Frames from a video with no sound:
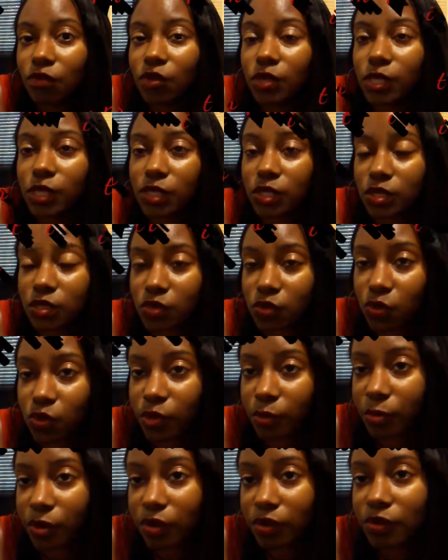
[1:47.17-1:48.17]
which is a
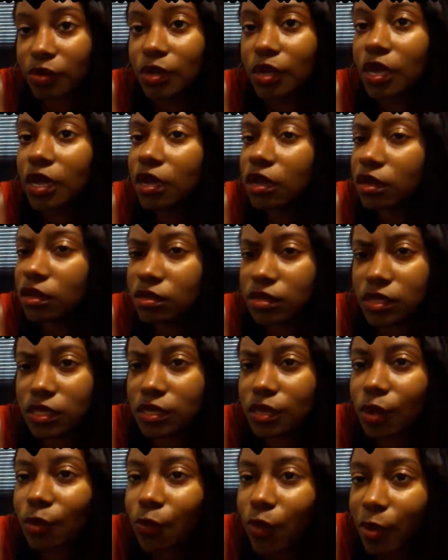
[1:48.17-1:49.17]
story about a
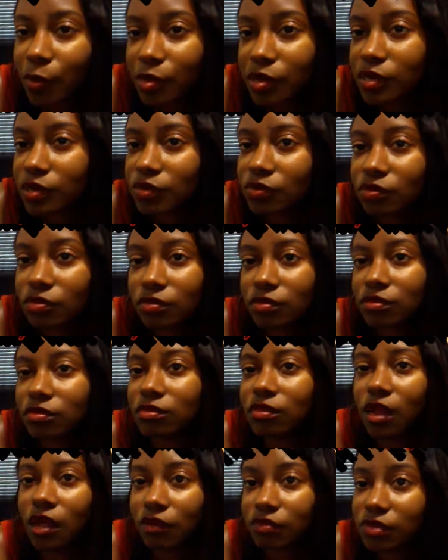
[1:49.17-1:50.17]
single woman who
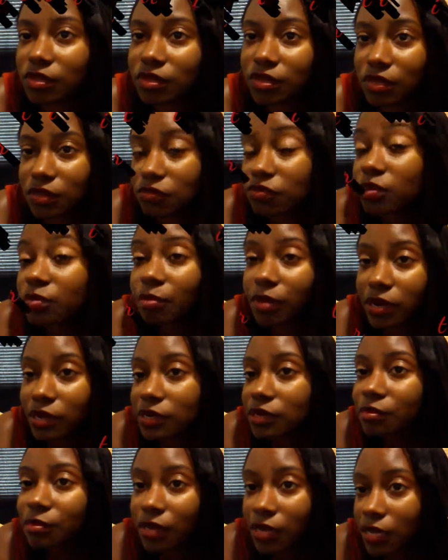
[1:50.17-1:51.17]
loves to sleep with
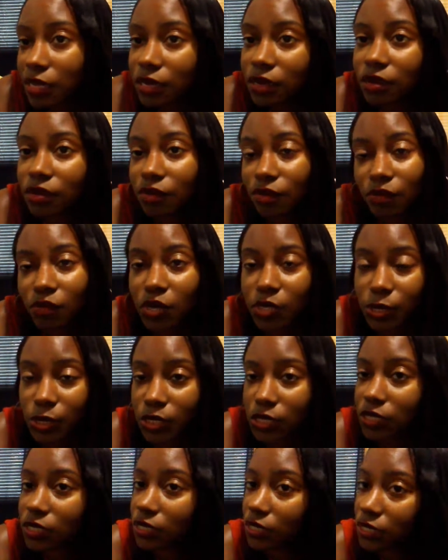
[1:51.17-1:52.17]
married men. And of course,
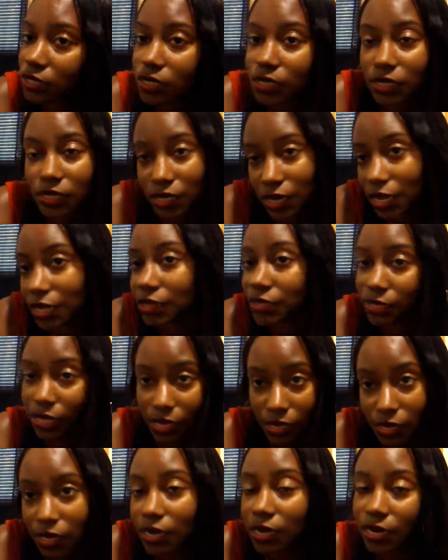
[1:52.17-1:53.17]
she gets it at
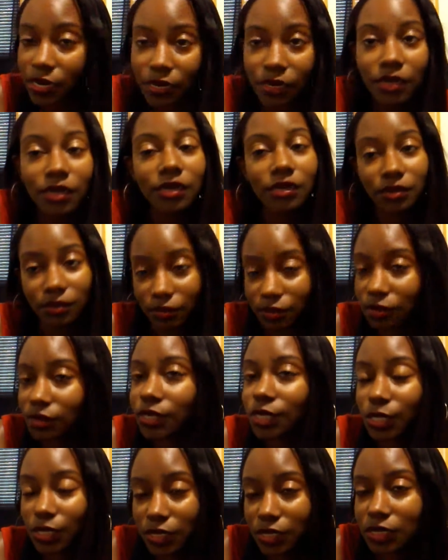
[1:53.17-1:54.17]
the end.
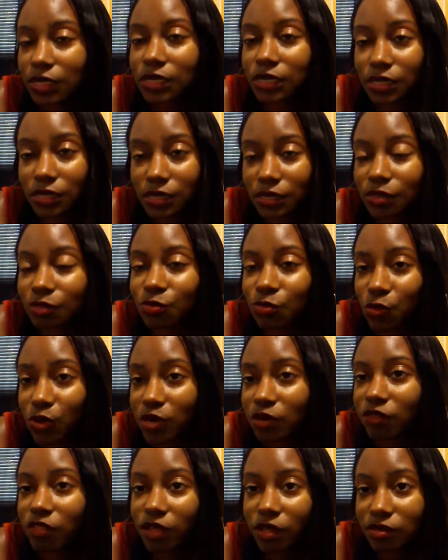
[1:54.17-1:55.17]
She's just
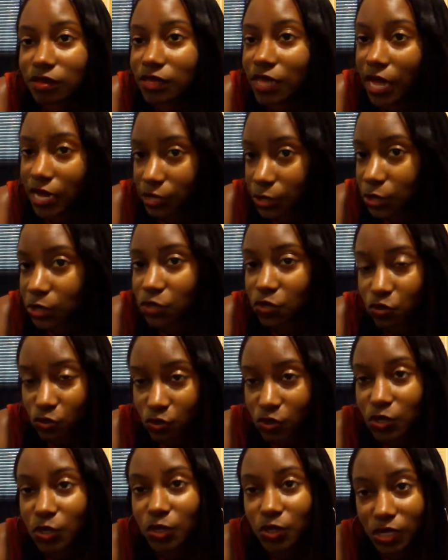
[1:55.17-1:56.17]
one of those side chick
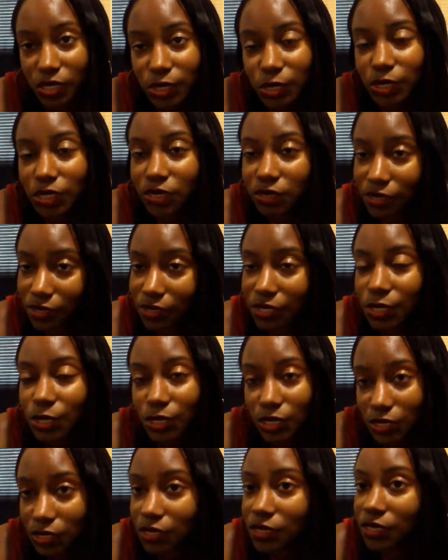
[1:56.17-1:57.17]
stories. So yes, she does.
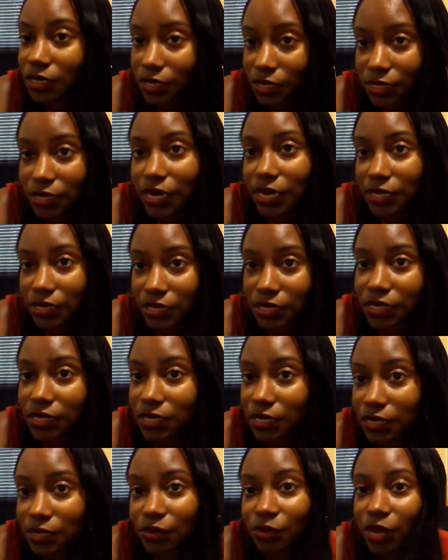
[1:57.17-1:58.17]
She gets it at
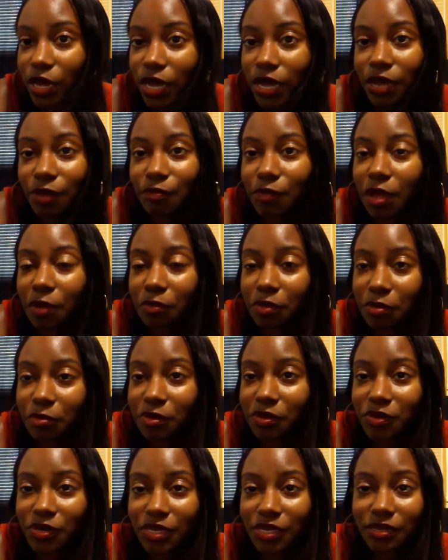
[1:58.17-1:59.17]
the end, okay? I'm not
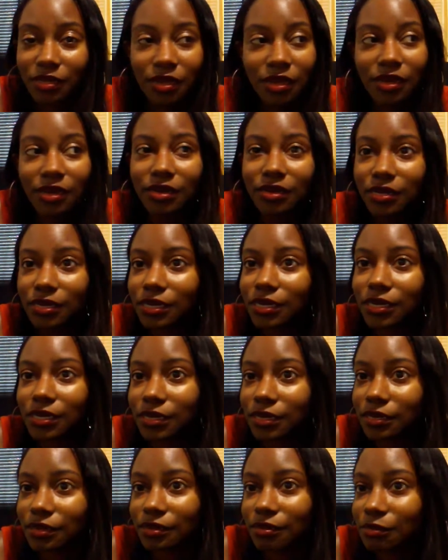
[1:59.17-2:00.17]
promoting
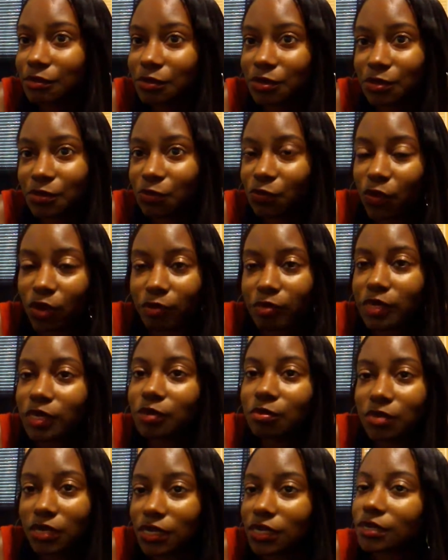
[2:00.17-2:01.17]
any
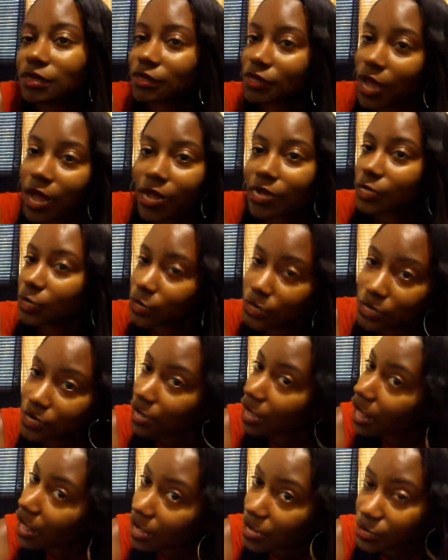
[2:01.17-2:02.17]
woman being a side chick.
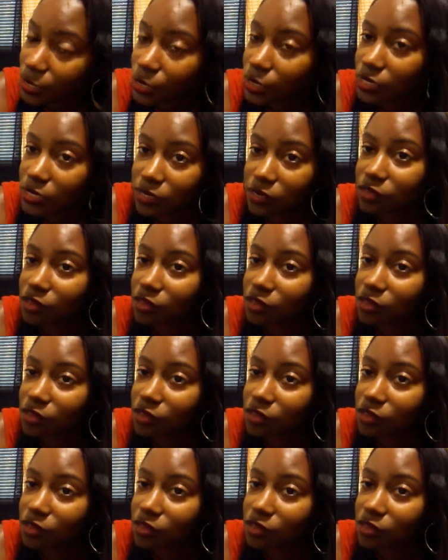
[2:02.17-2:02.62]
I actually